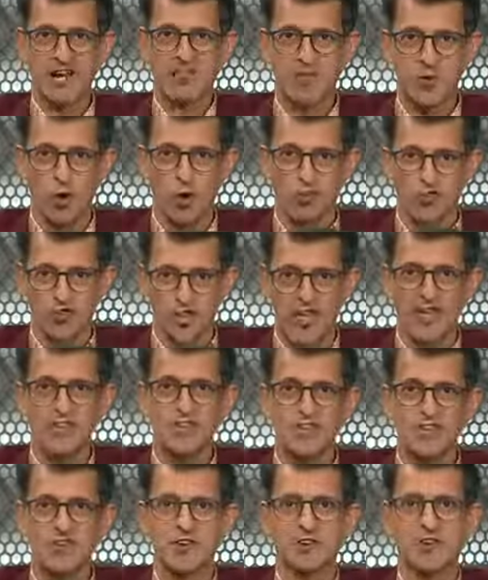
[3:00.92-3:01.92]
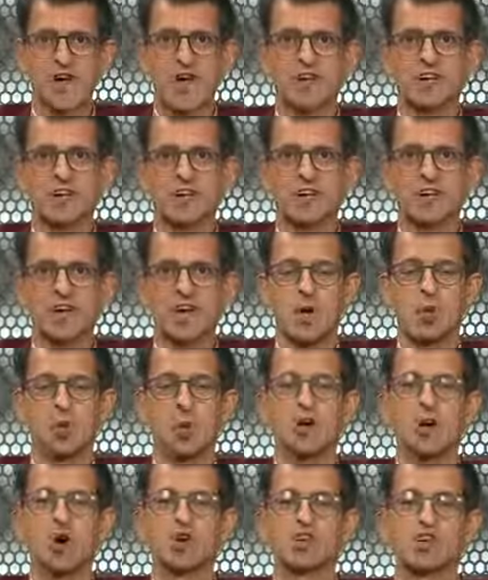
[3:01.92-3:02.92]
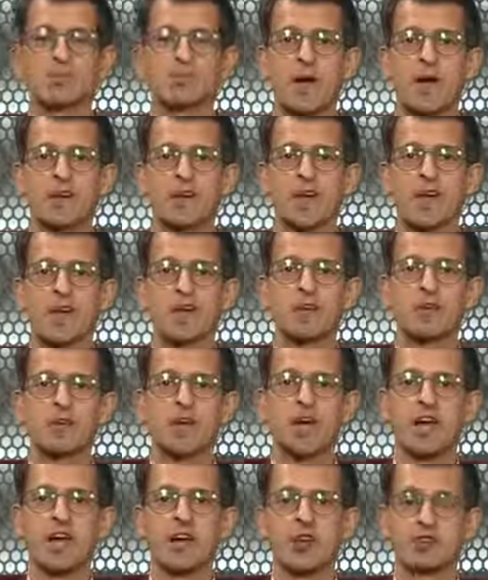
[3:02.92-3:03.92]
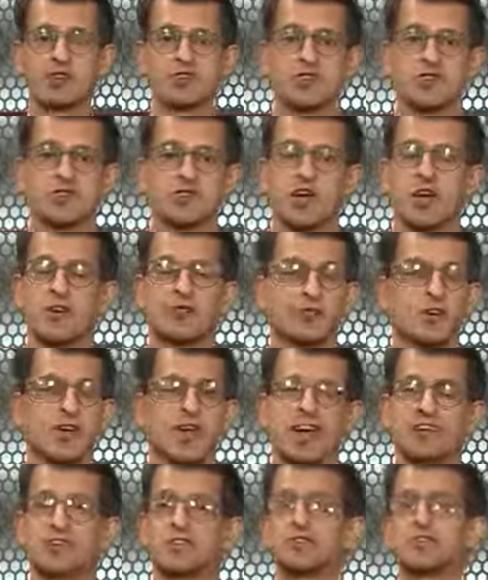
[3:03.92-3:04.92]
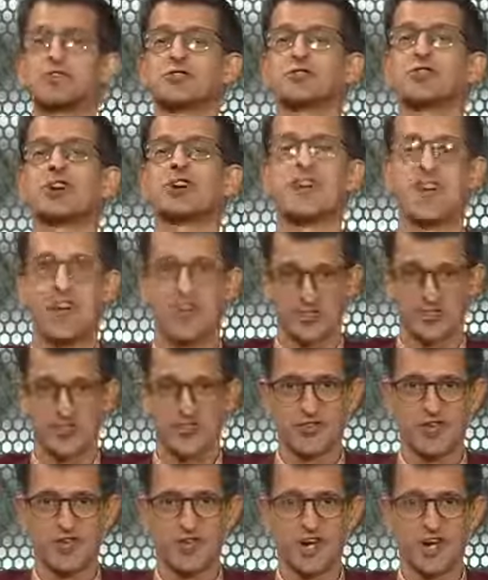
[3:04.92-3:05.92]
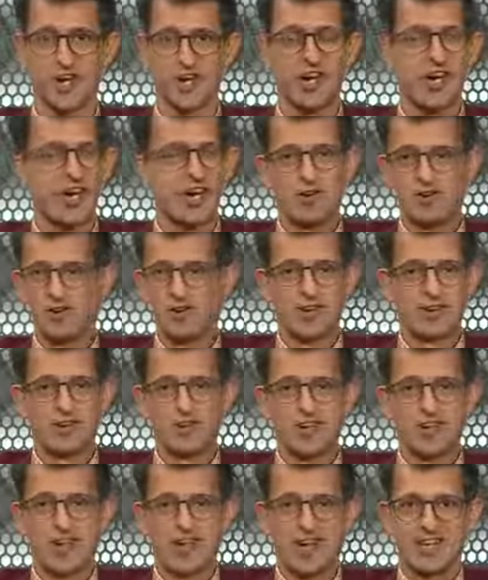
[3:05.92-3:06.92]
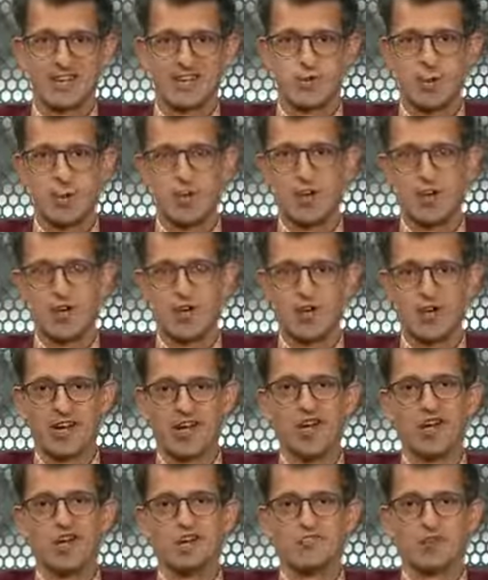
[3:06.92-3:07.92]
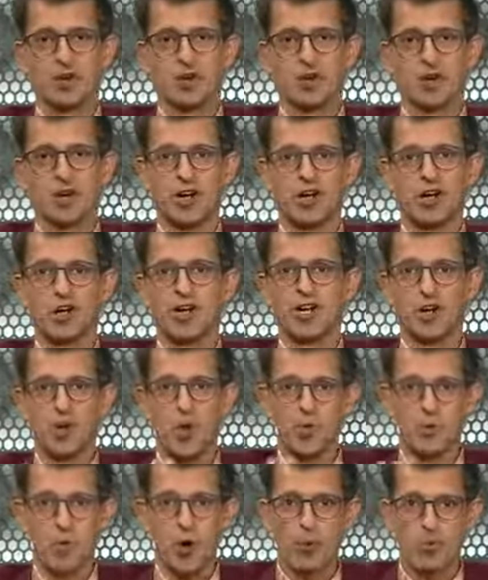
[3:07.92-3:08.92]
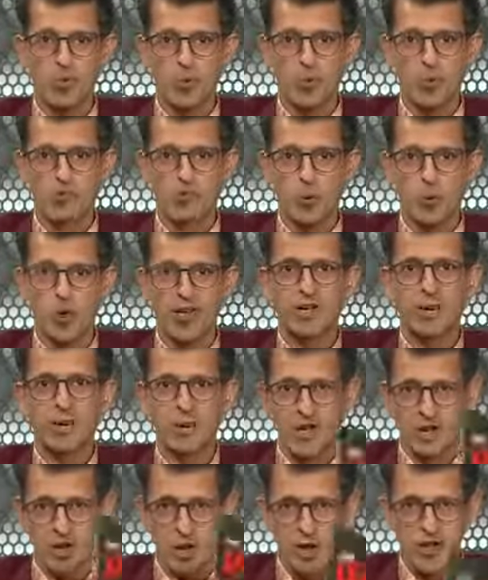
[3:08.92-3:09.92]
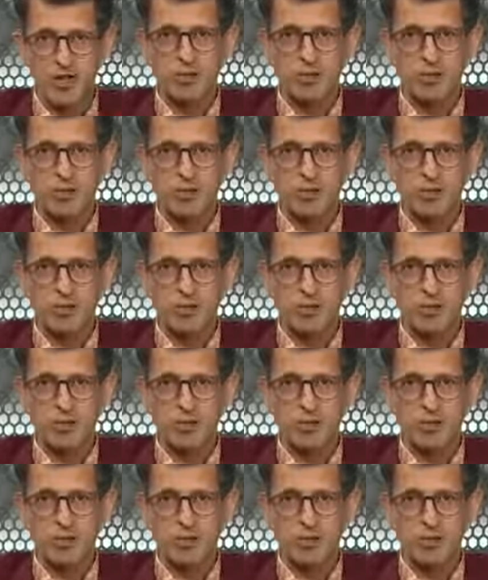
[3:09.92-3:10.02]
of course, is the fact that we're not expecting any rain, not just today, for the next 3 days in Sydney, just in case you were wondering. So no problem with the weather. We're going